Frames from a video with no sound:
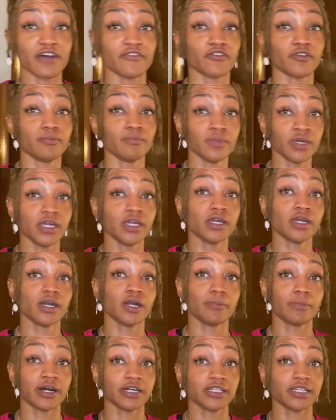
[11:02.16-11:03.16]
for me
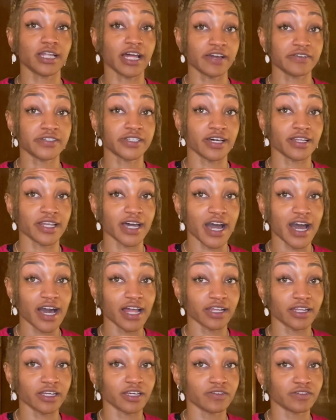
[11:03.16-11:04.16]
about the lifestyle that I
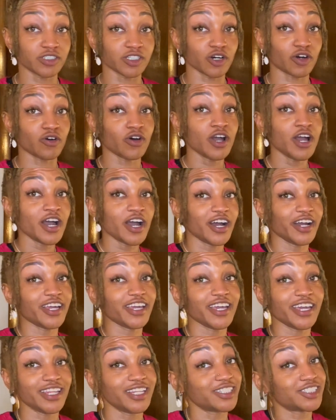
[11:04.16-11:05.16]
live. So
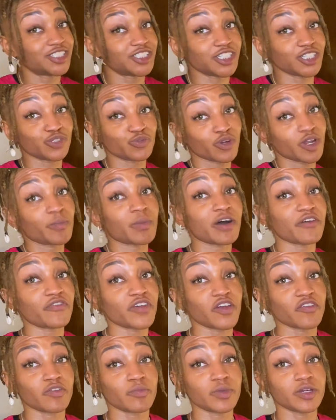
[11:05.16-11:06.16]
again, this is just one of my
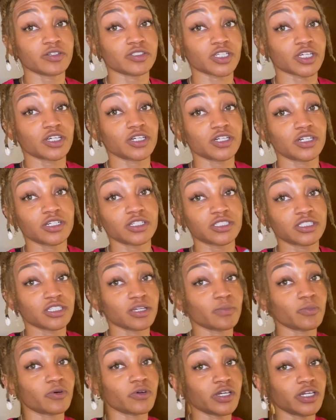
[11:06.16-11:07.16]
favorite meals to cook.
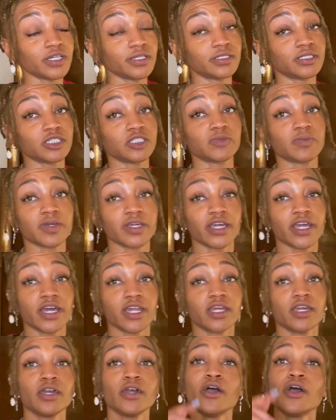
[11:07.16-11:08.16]
Simple, easy
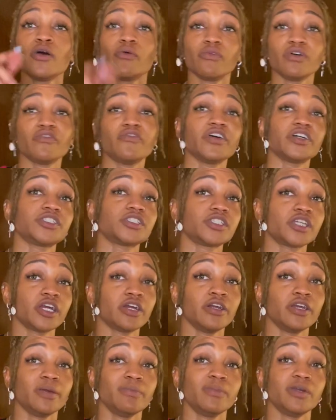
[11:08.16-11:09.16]
spaghetti with
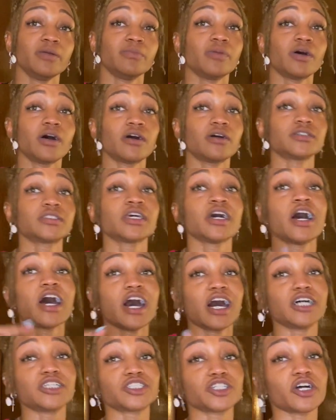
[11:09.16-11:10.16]
vegetarian meatballs.
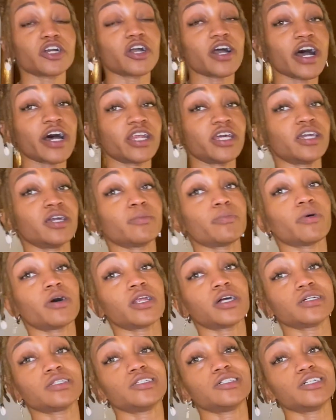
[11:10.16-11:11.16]
I'll show you how the end
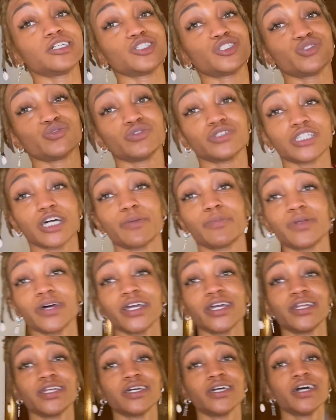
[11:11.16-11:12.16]
product look as soon as I
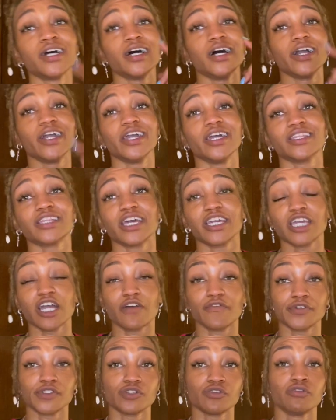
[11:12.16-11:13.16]
plate it. Again, thank y'all for